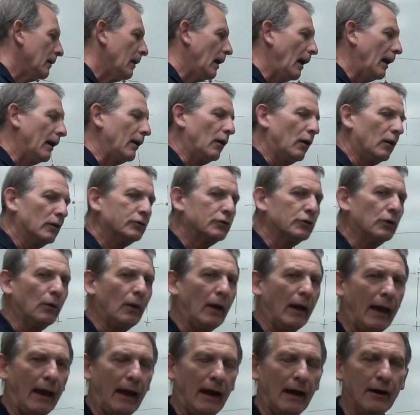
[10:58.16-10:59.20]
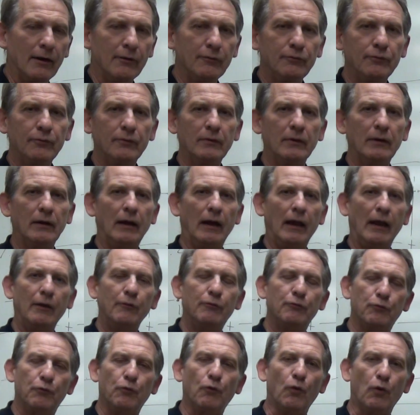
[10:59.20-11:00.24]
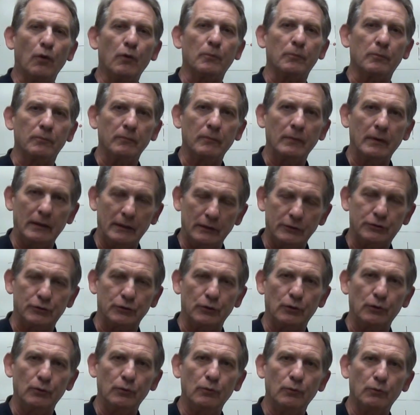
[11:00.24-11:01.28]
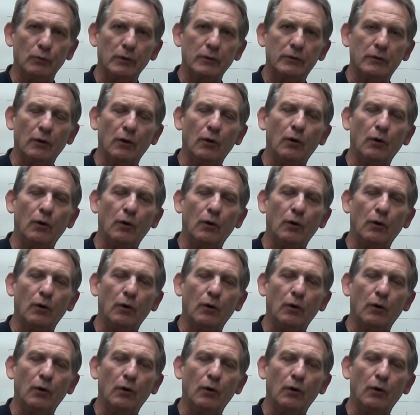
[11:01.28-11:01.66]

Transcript: I also have a form issue with the